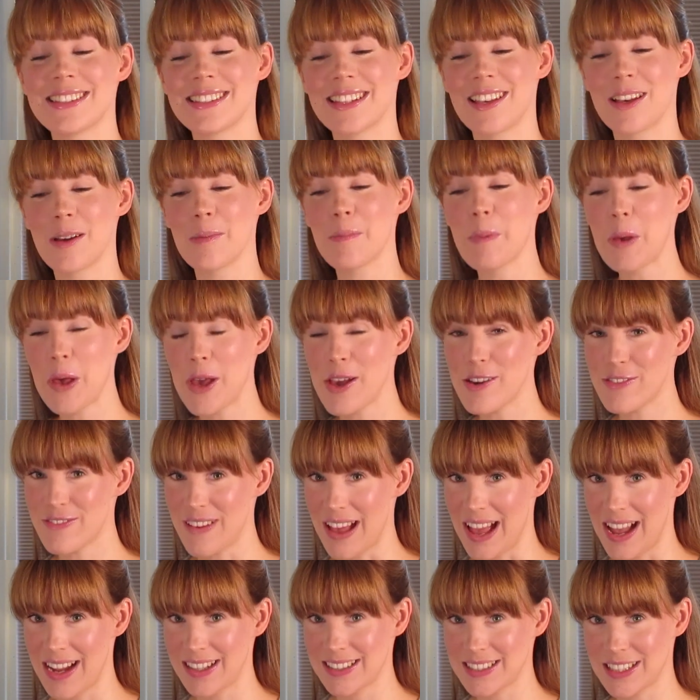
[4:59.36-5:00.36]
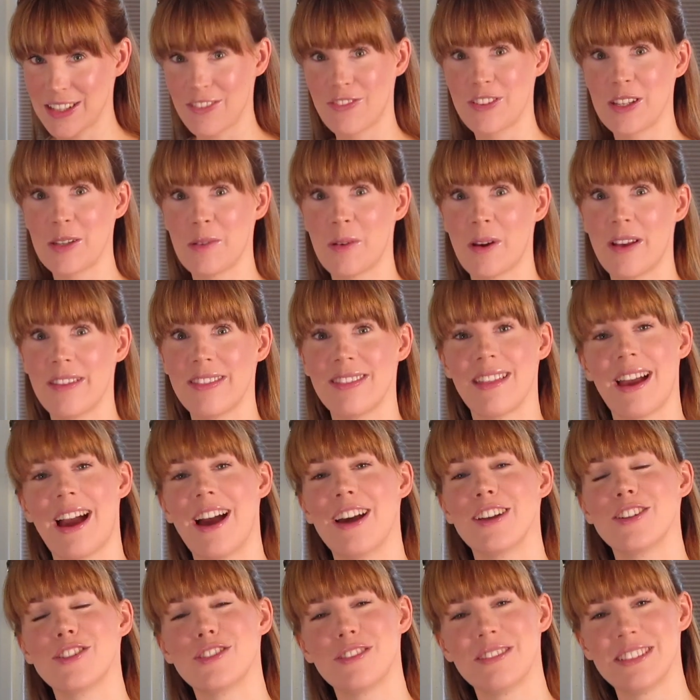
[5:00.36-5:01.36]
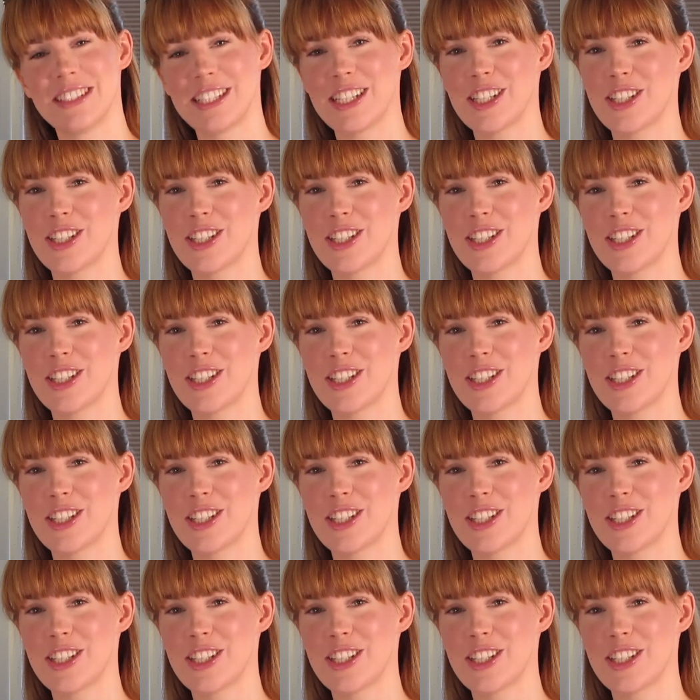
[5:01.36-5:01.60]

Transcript: It's perfect if you want that